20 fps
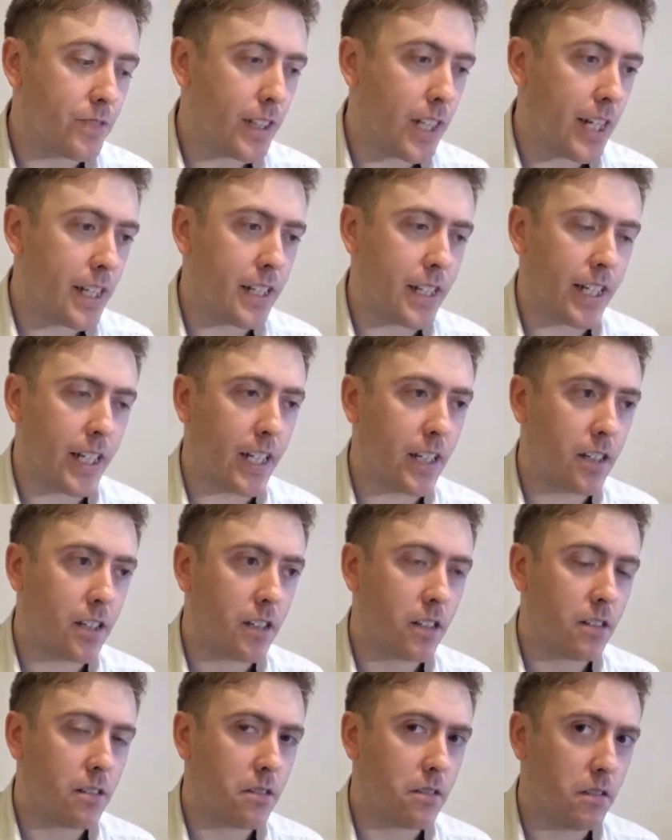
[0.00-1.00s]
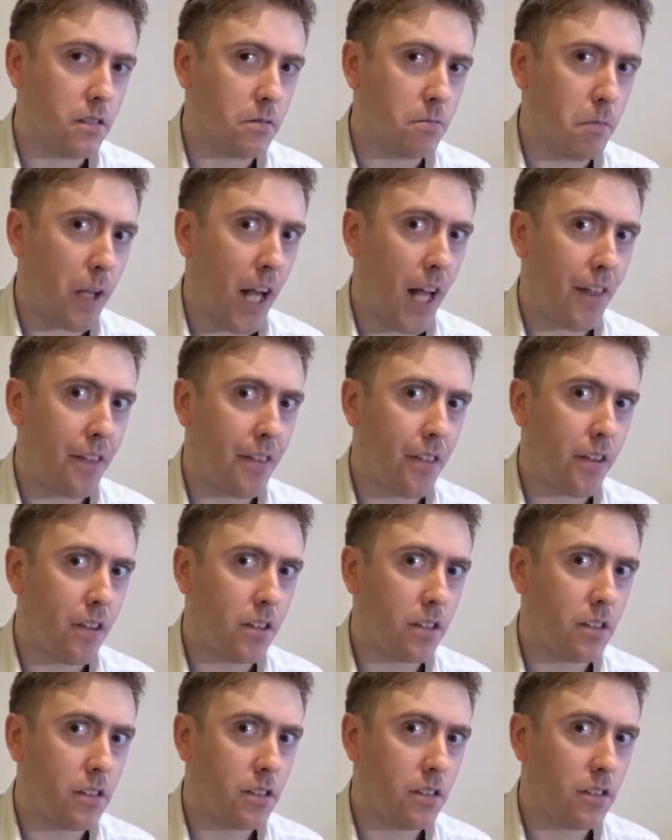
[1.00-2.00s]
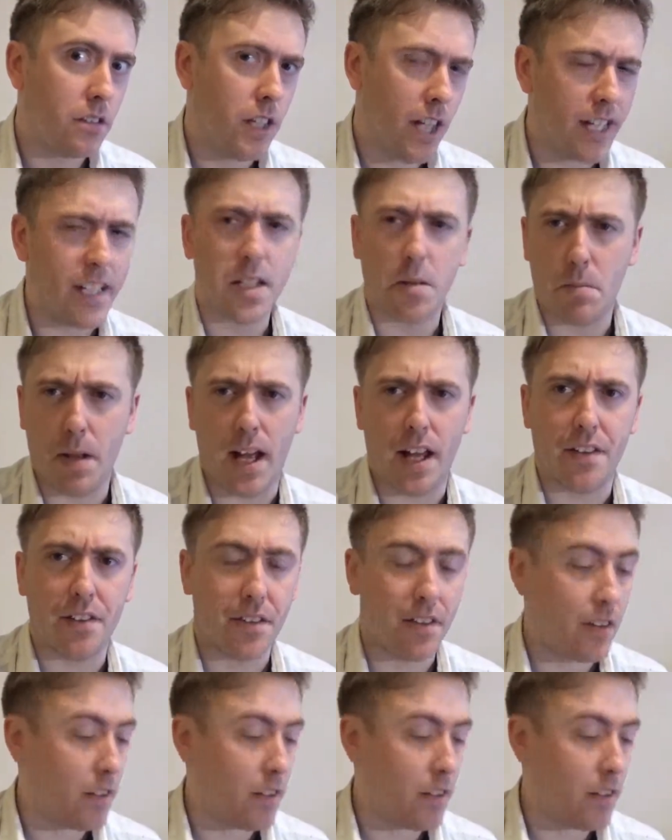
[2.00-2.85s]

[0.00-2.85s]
I think. Math? I did the math.